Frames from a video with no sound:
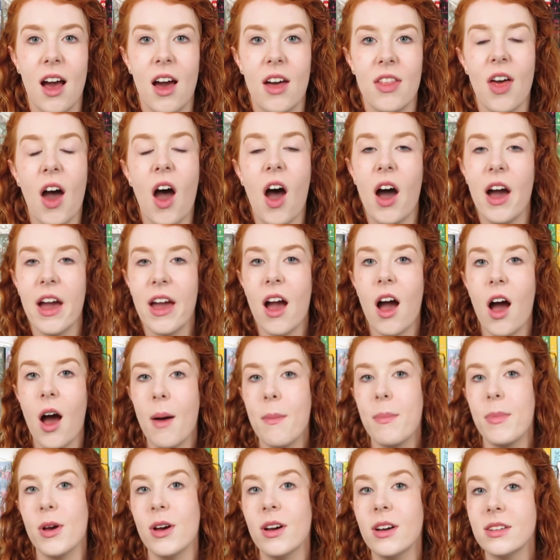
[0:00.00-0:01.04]
are the I
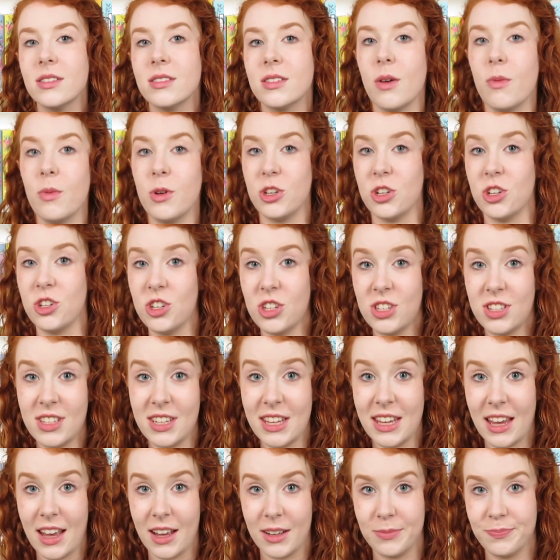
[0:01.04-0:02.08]
Heart books, which are just
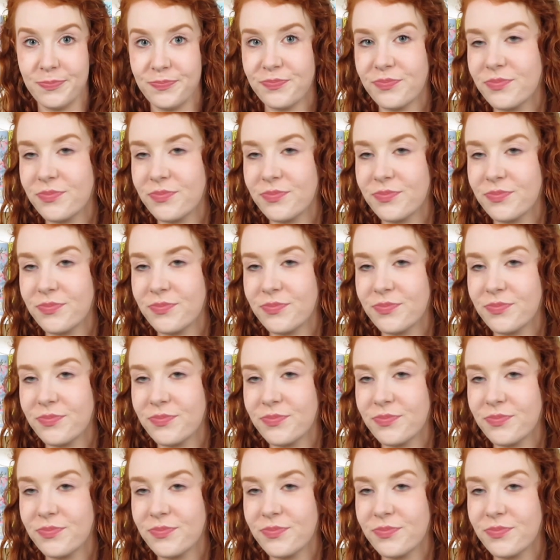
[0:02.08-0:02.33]
here.